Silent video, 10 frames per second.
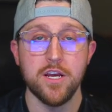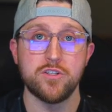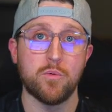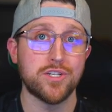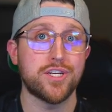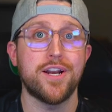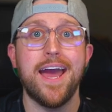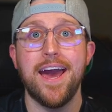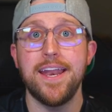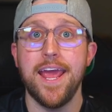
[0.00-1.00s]
So we're just going to
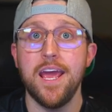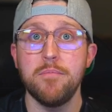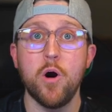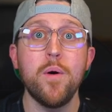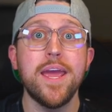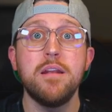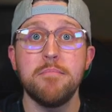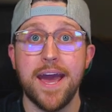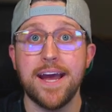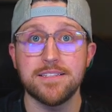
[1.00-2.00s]
add ammo and
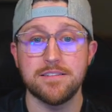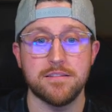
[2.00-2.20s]
mats.